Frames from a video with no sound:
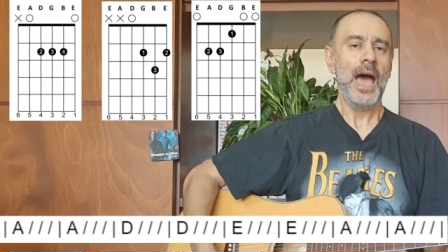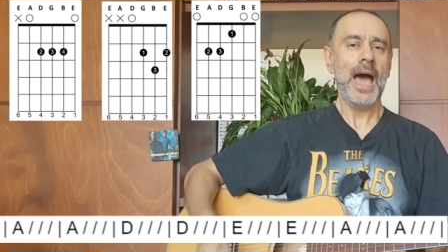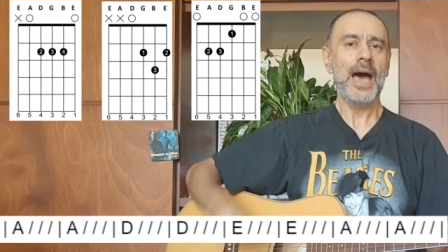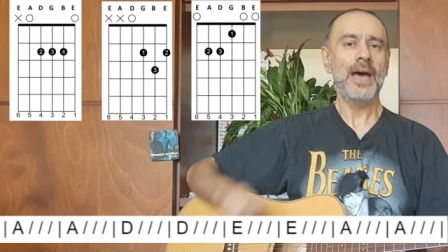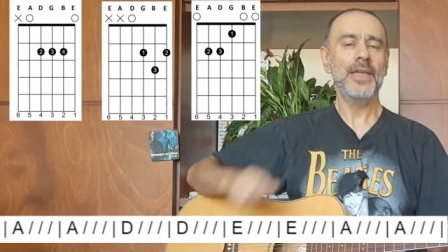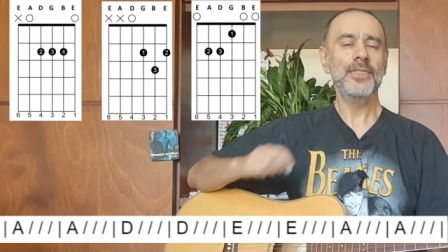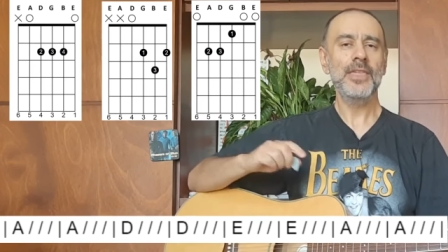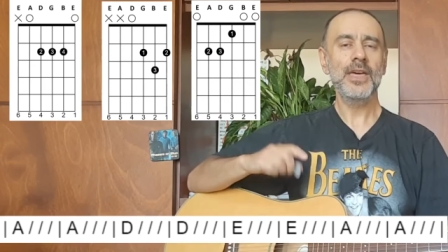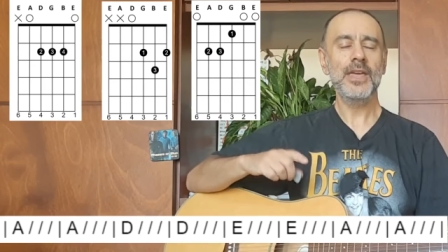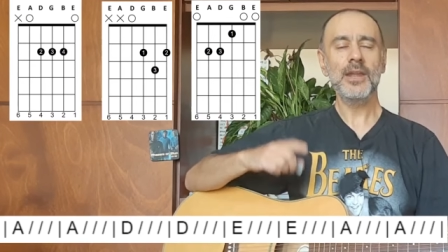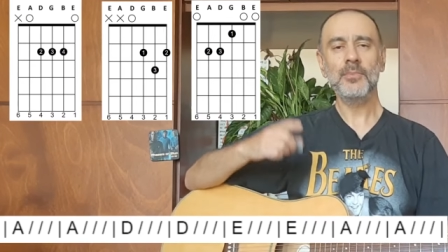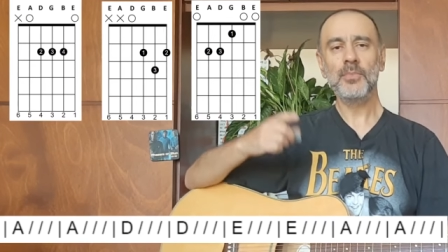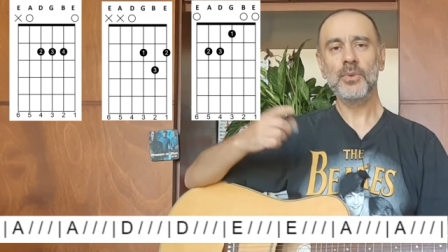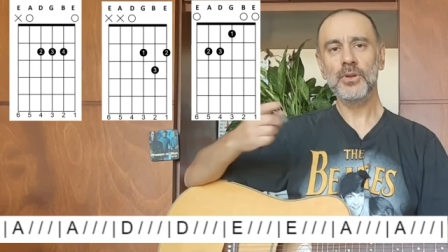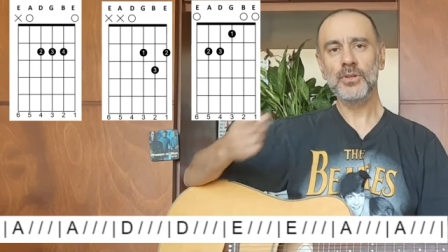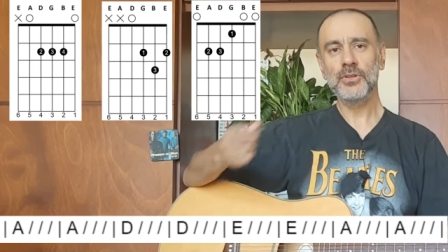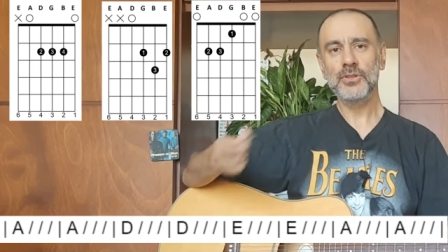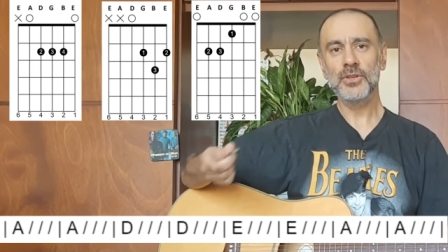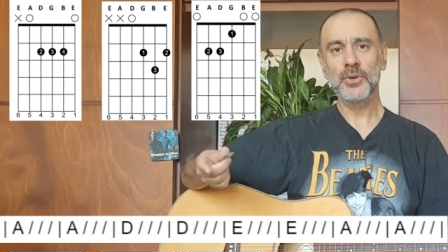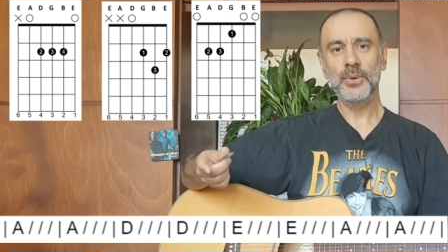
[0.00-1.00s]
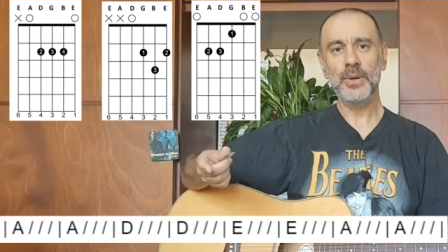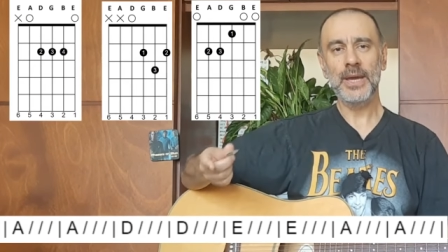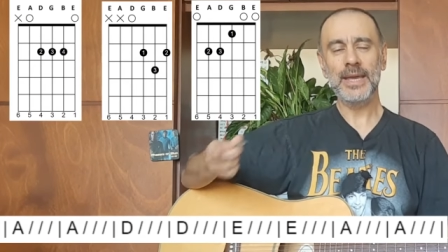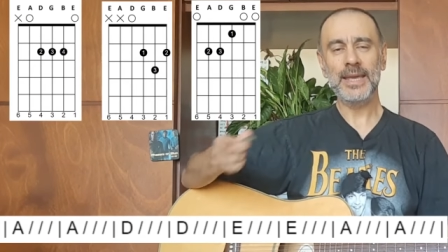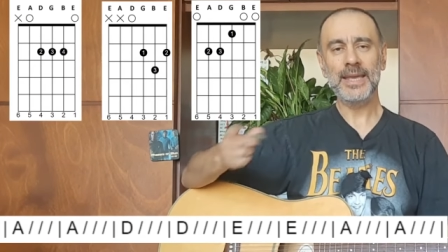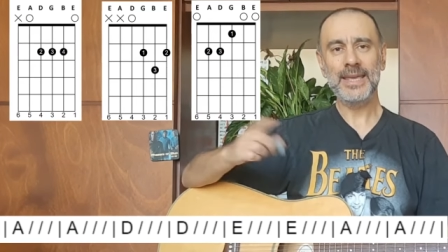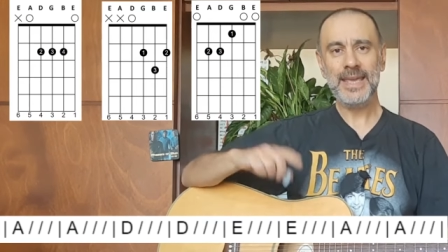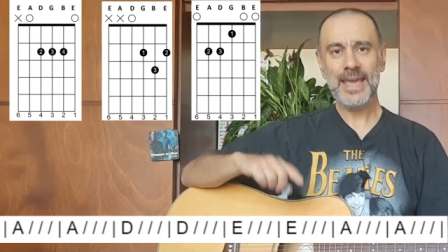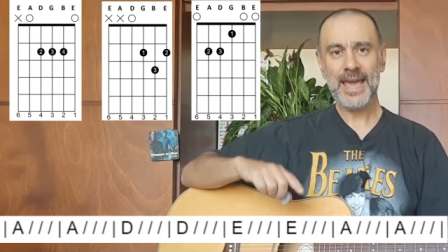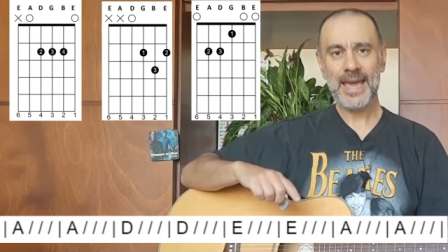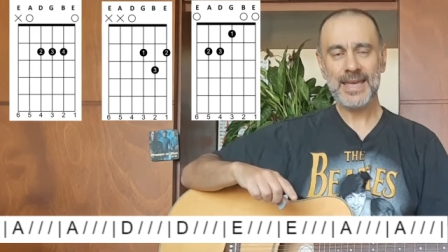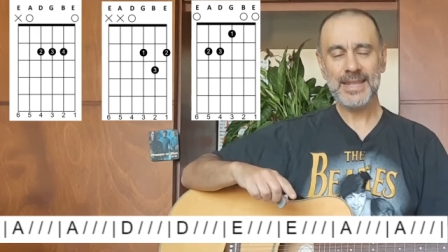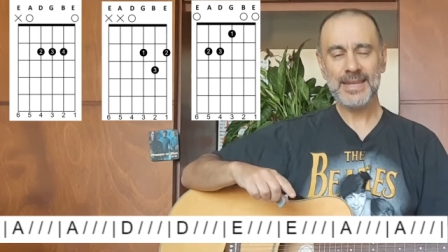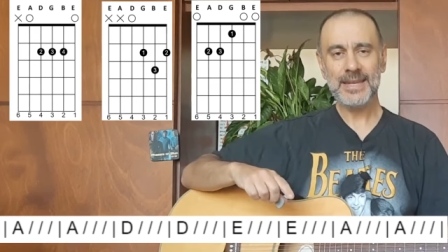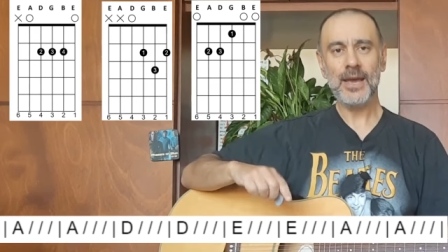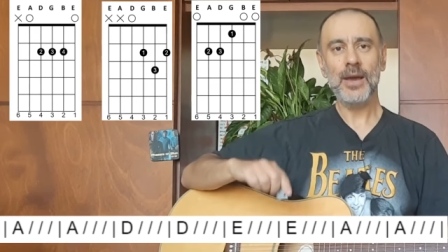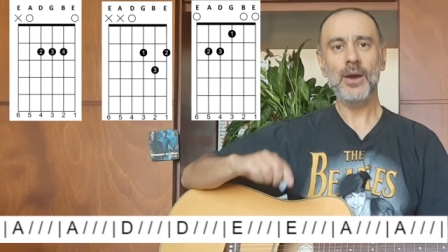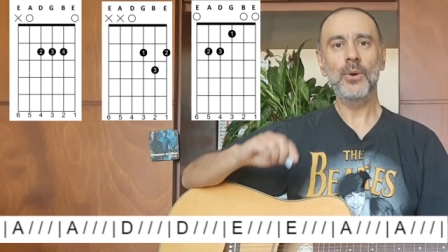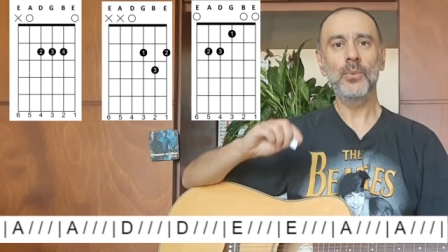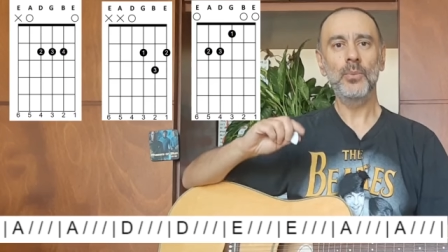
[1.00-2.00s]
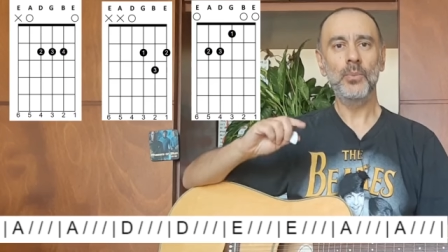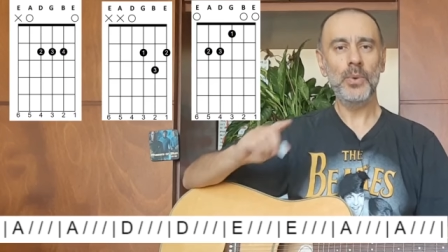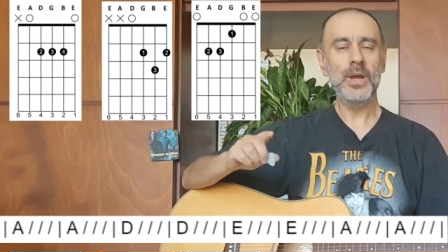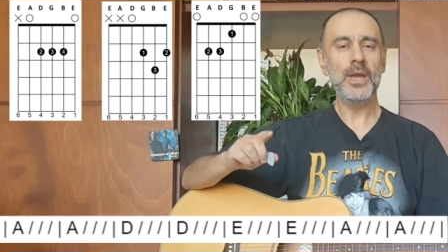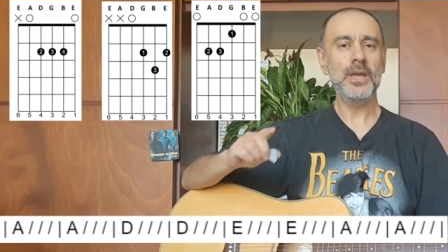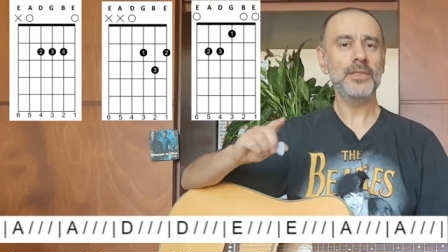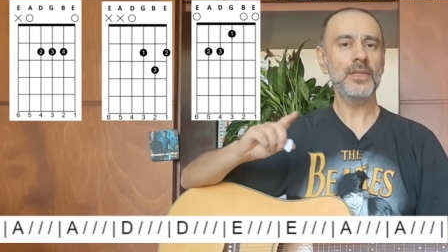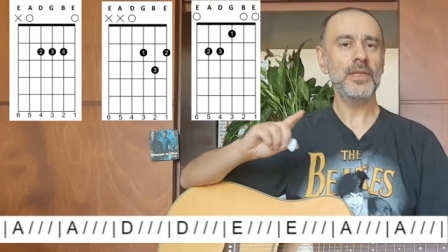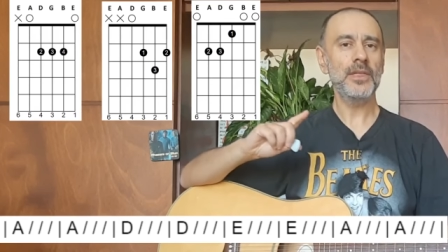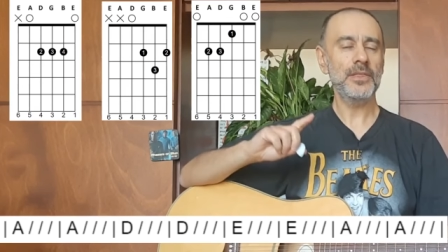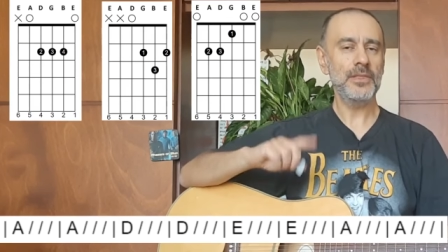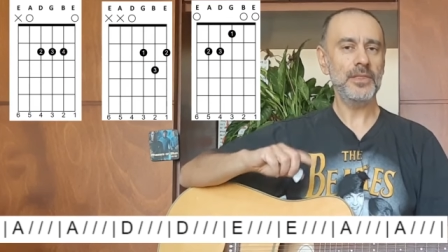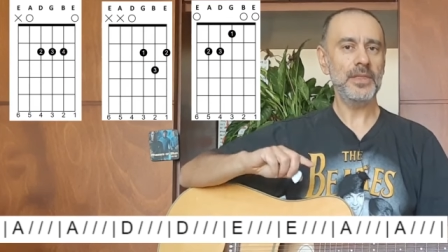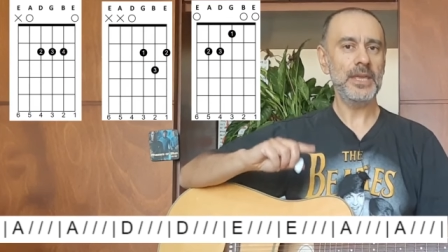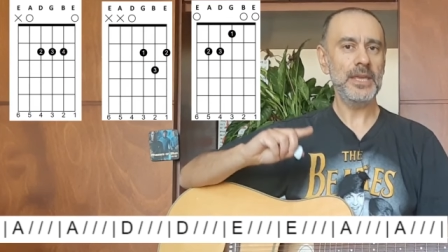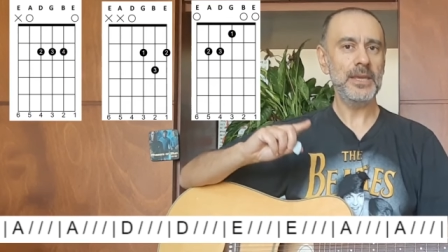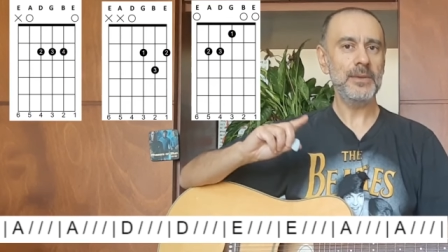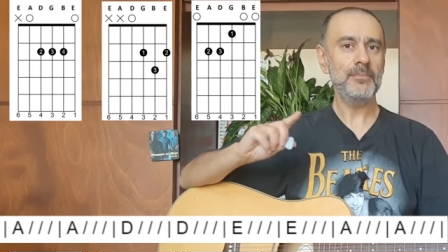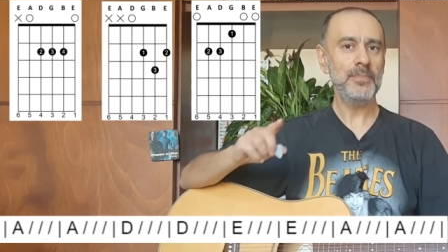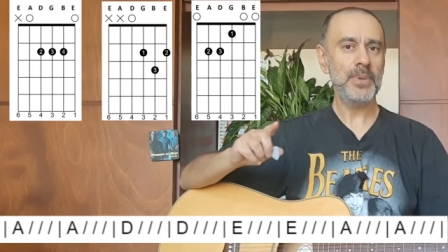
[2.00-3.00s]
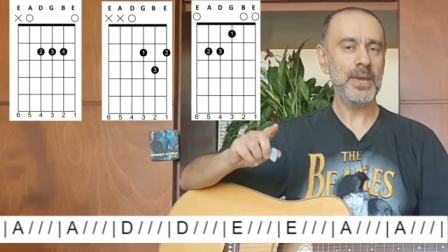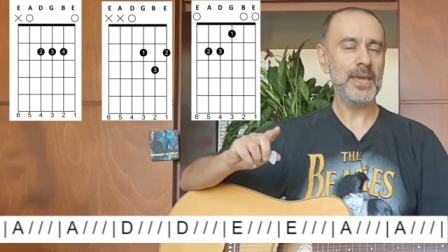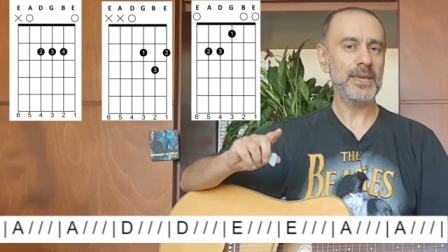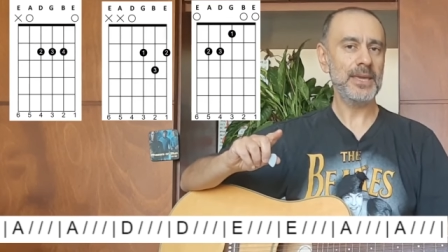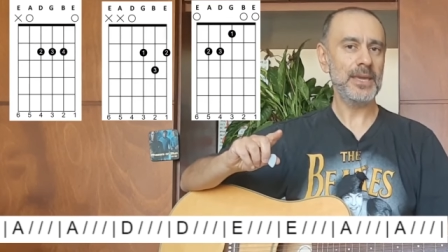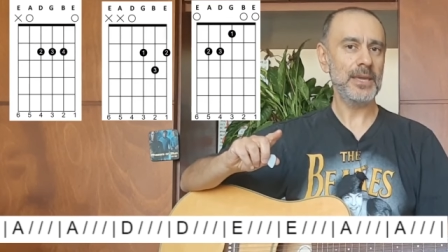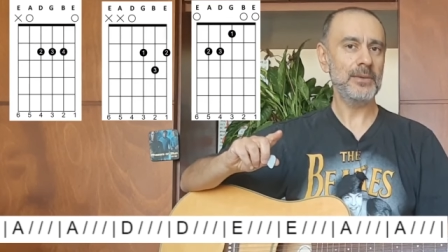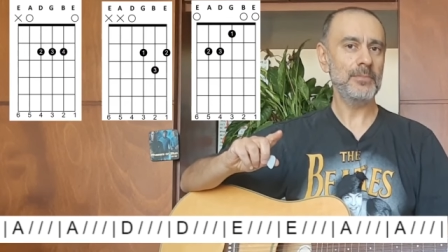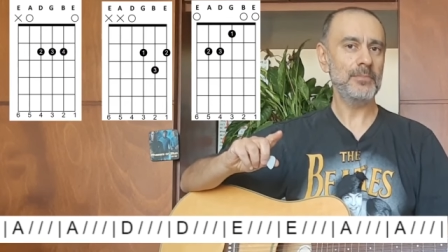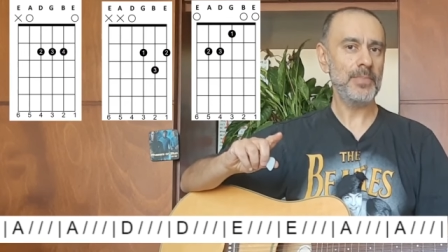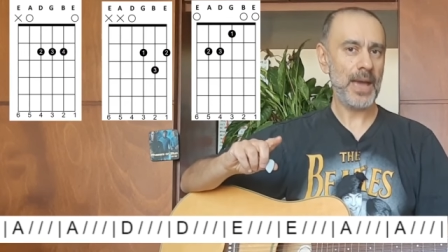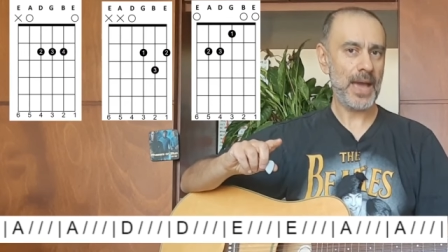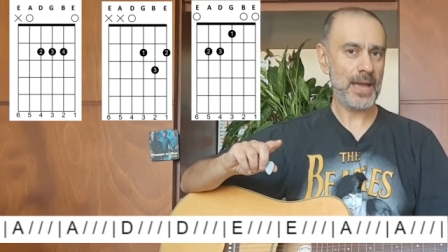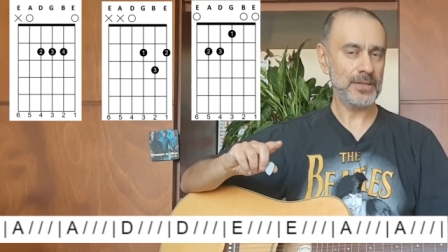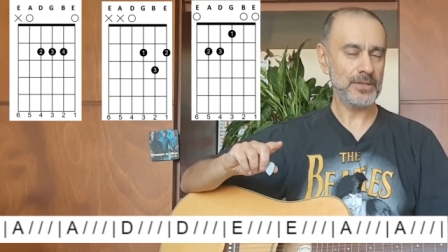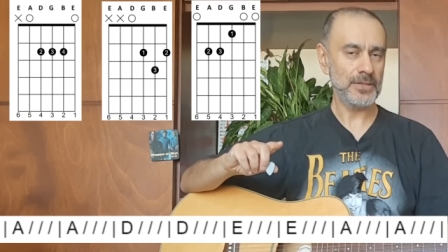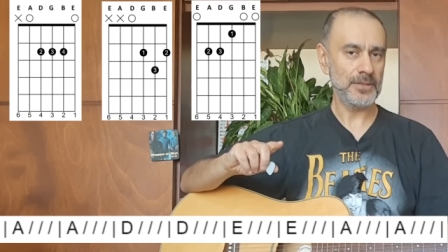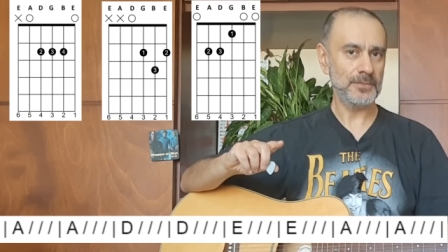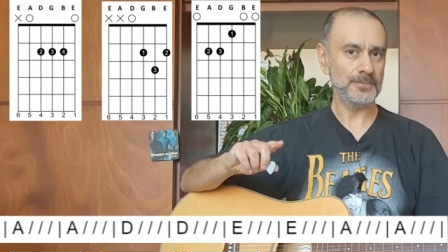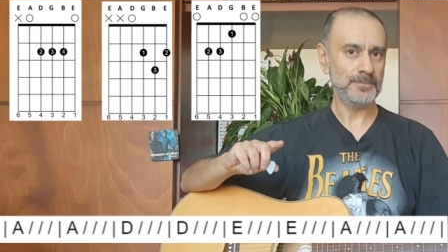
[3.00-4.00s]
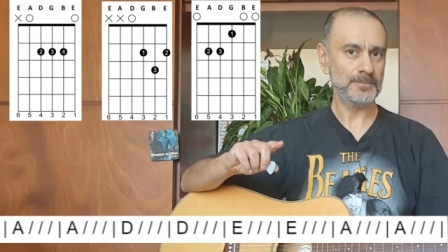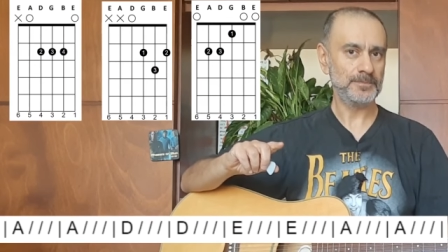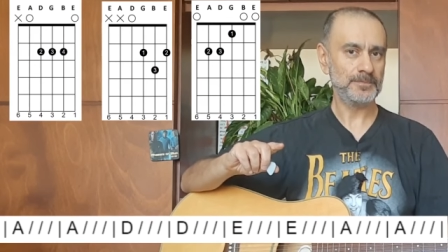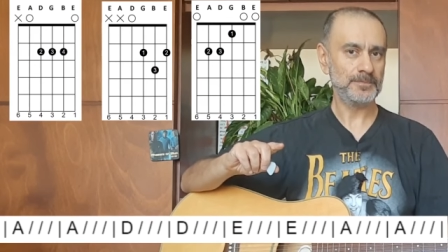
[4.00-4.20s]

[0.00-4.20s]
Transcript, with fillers: and then I'm going to do it again with the picking pattern.